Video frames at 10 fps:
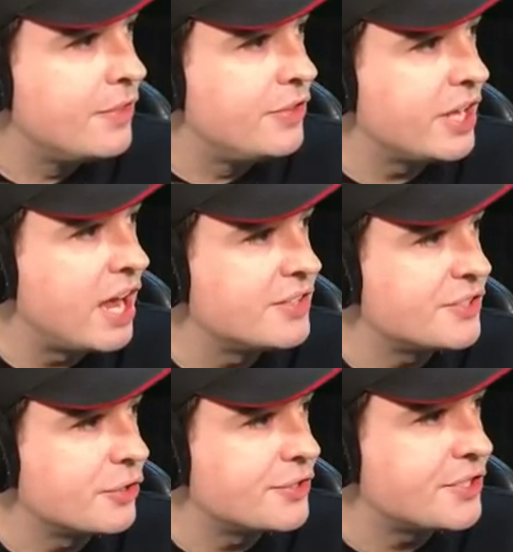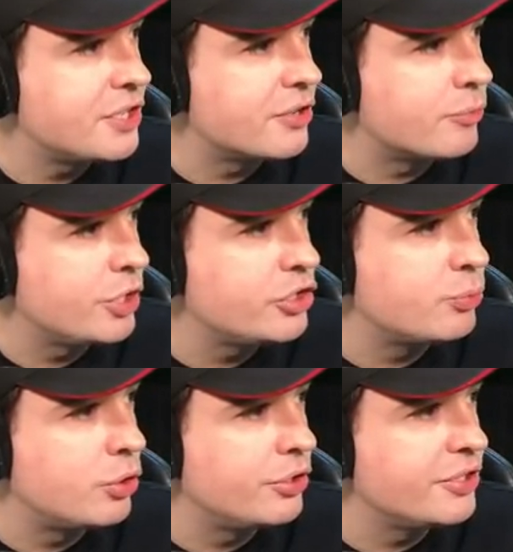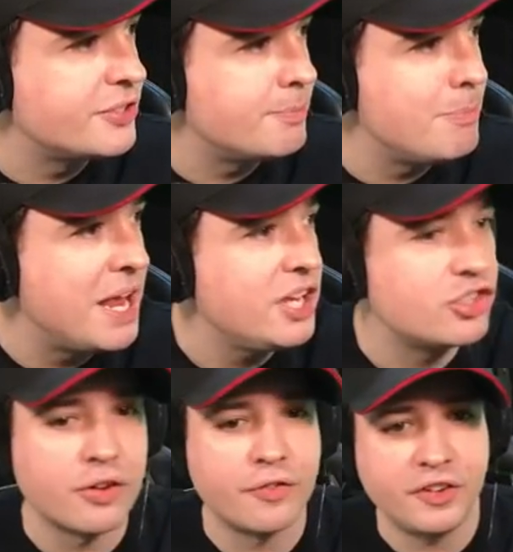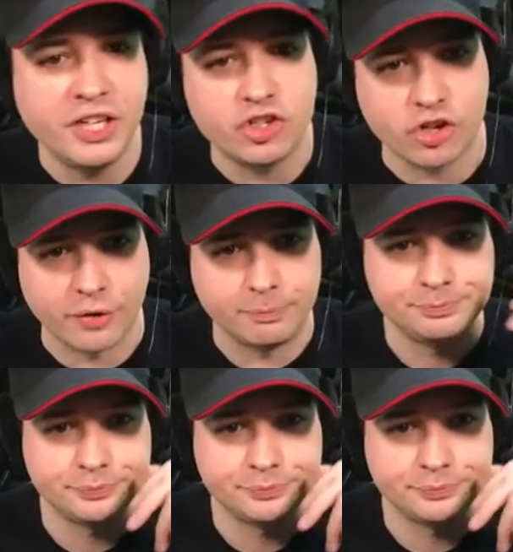The answer is here. Which one is the major feature?